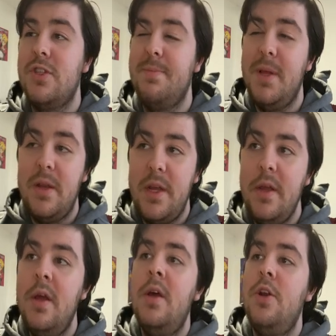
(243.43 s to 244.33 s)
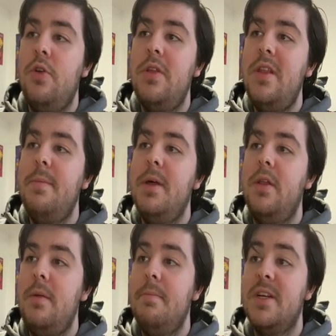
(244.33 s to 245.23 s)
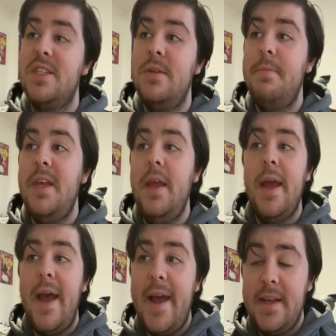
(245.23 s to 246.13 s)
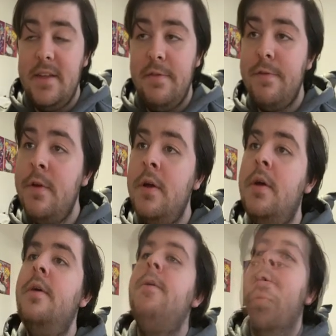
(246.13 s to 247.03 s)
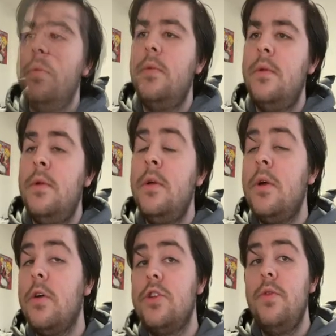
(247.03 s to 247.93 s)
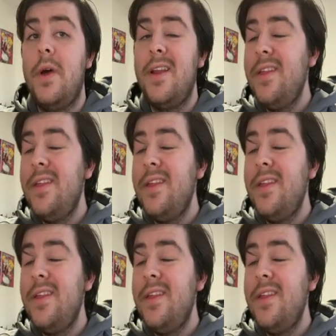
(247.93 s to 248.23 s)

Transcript: ability, not that the ability must be active. Also, another